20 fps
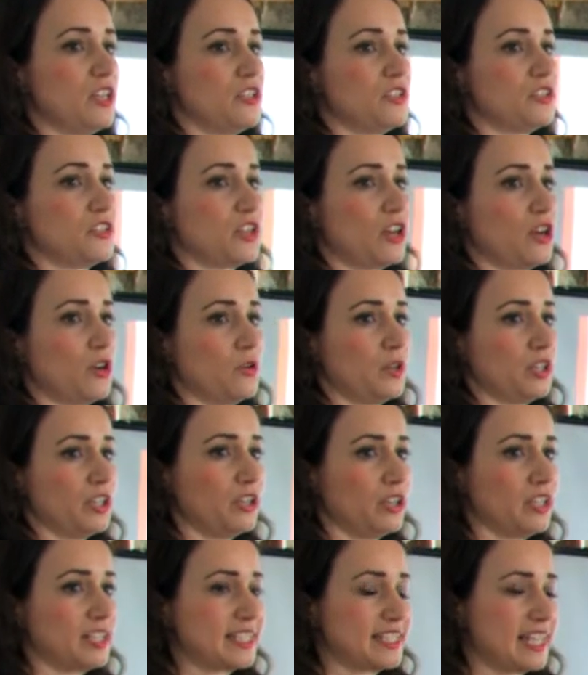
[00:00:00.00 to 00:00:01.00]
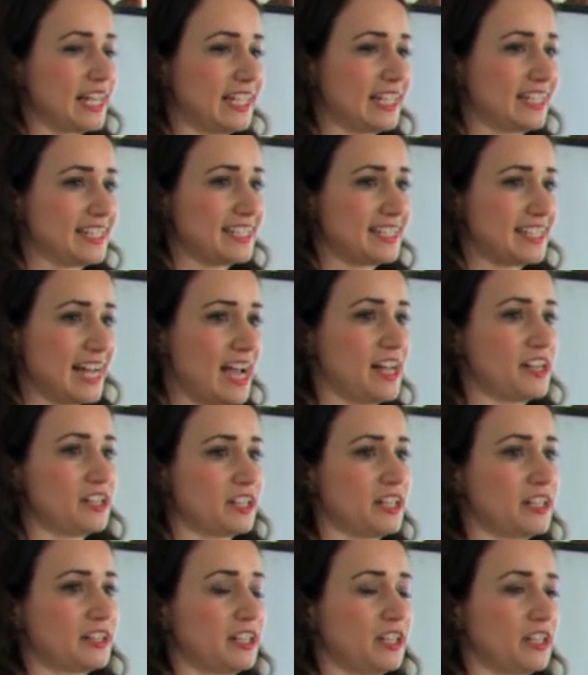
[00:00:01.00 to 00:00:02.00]
So you're setting a
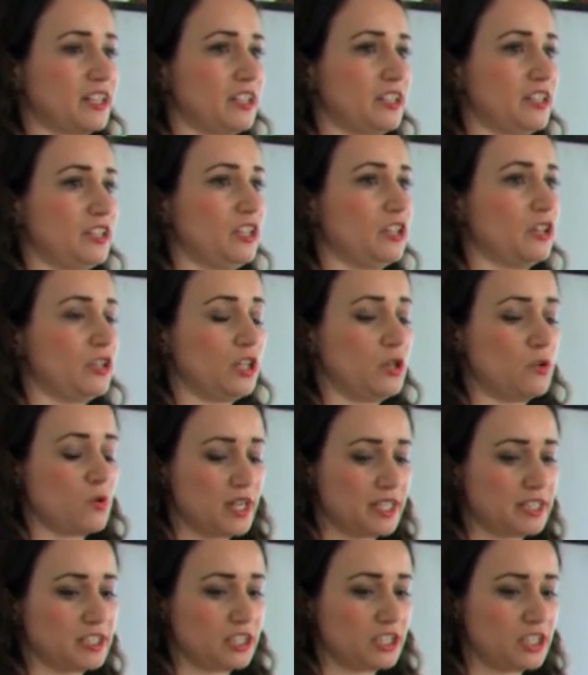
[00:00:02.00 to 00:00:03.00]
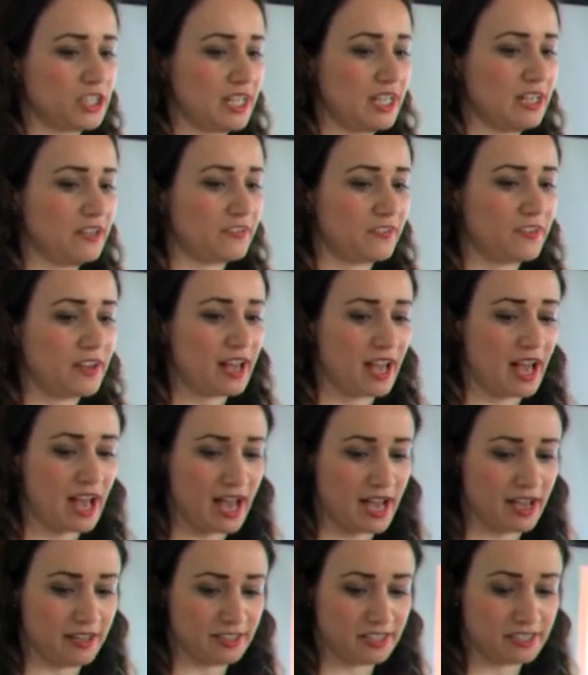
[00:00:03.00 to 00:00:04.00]
standard that you want to achieve,
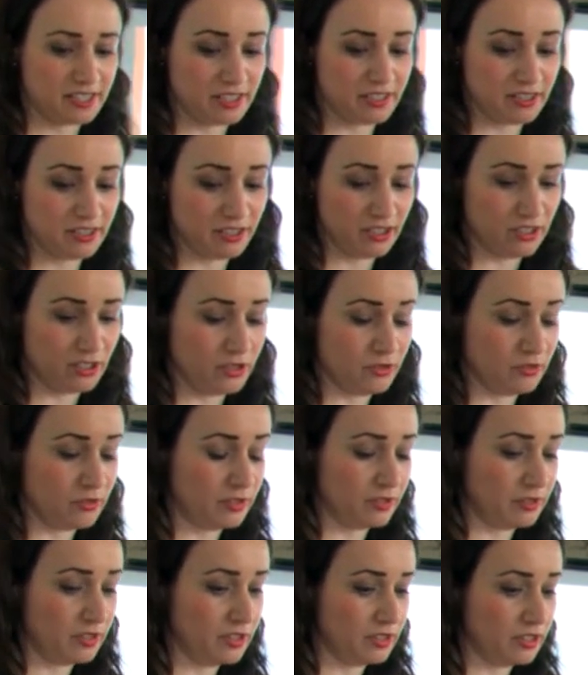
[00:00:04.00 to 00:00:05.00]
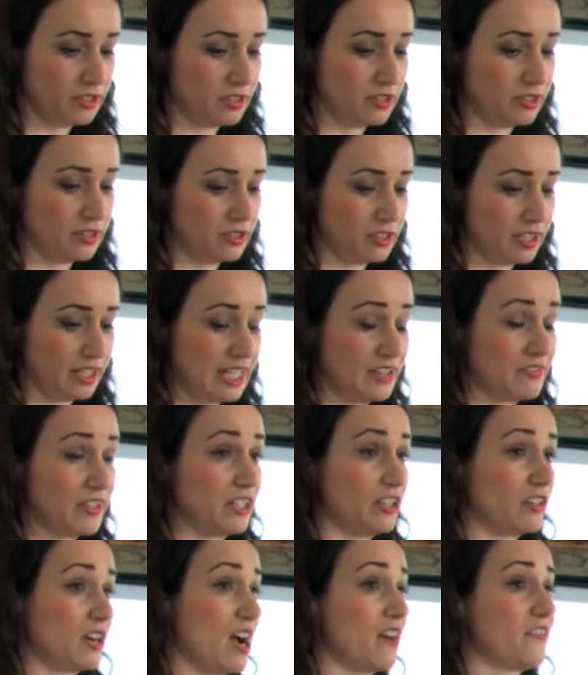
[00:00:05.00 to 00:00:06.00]
and you're
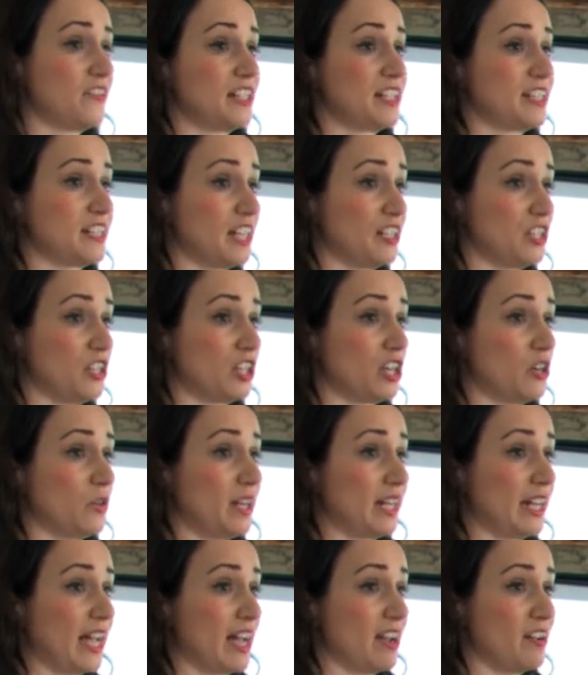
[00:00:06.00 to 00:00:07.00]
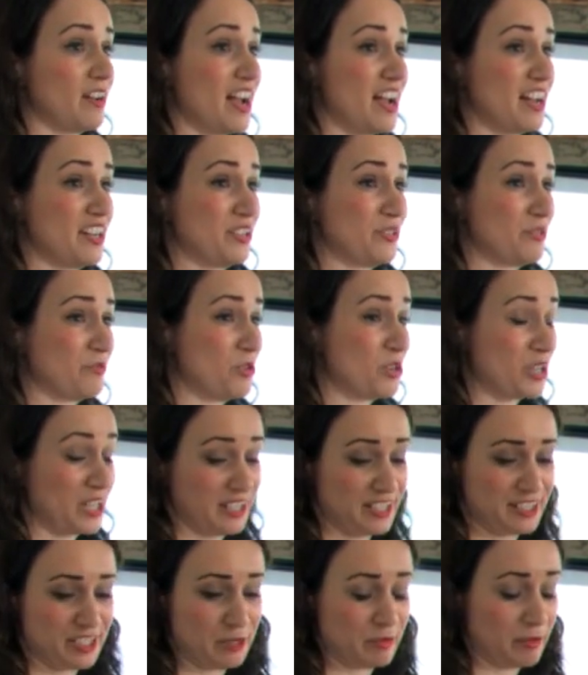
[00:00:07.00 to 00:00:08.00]
leaving your office and you're going out and you're walking
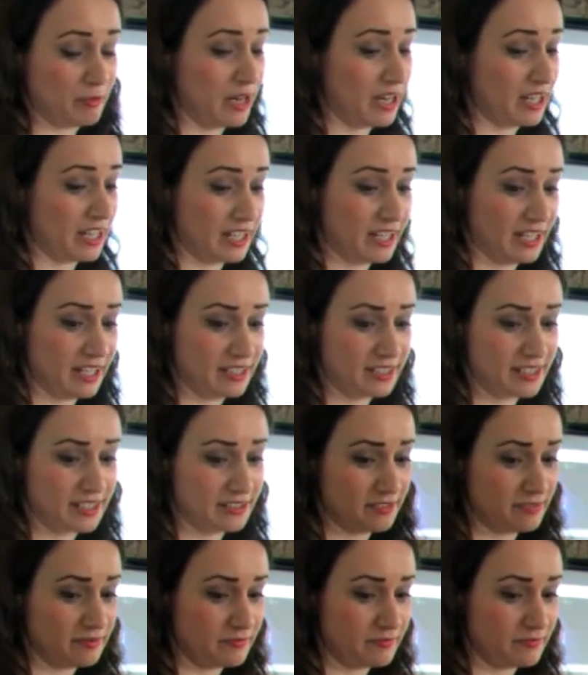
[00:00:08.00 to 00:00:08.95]
the supermarket aisles.